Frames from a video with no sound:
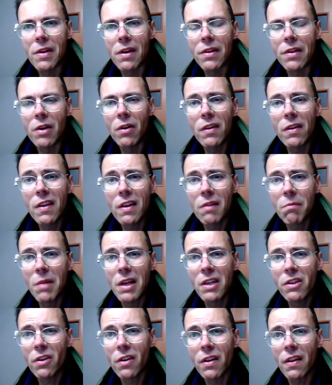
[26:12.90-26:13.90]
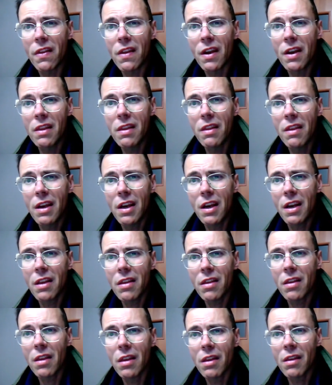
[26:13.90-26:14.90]
The only thing basically they
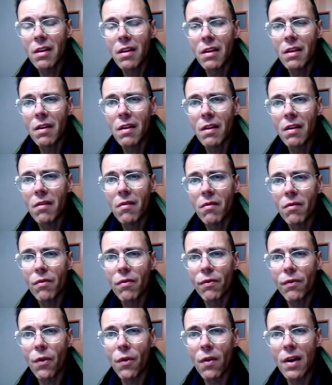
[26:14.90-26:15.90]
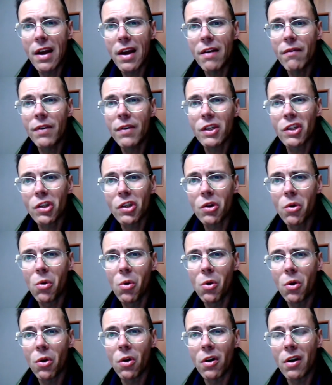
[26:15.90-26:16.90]
did for every
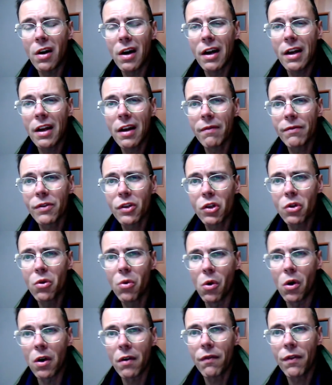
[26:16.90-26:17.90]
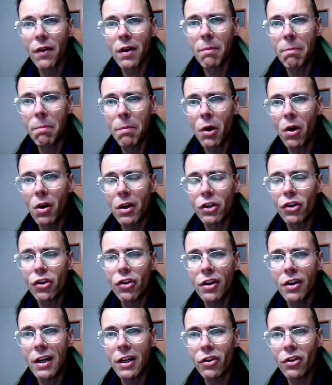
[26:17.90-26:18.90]
score I have scored for the Polish
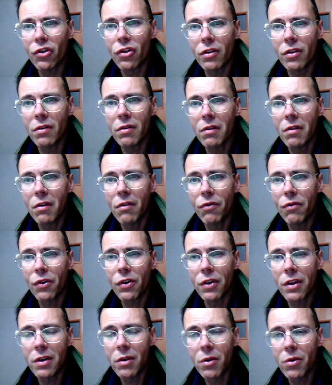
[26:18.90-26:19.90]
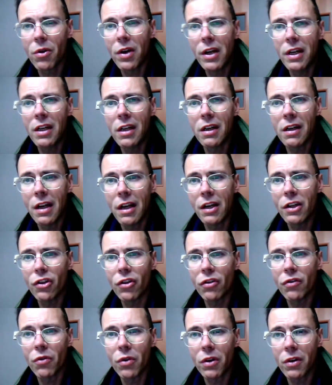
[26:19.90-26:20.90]
nation, for the Ukrainian
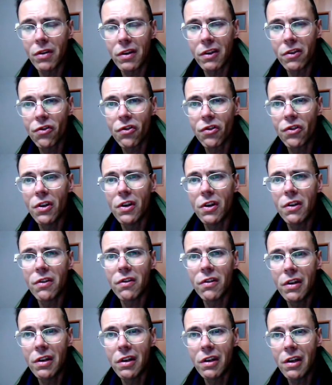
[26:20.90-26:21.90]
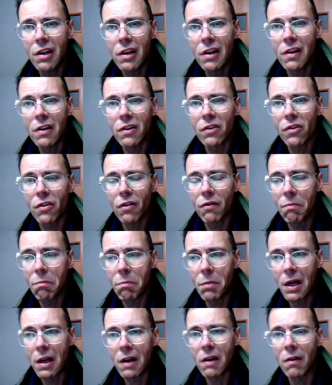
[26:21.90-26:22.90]
nation throughout the 13 years of
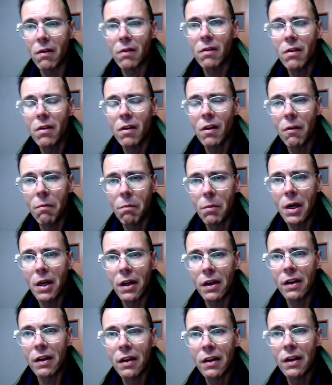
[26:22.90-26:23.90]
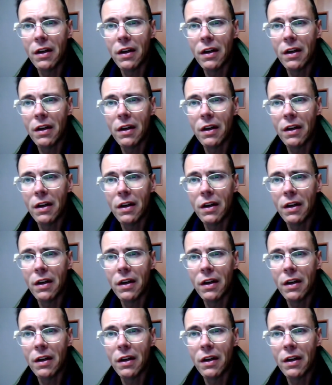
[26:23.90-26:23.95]
battle of mine.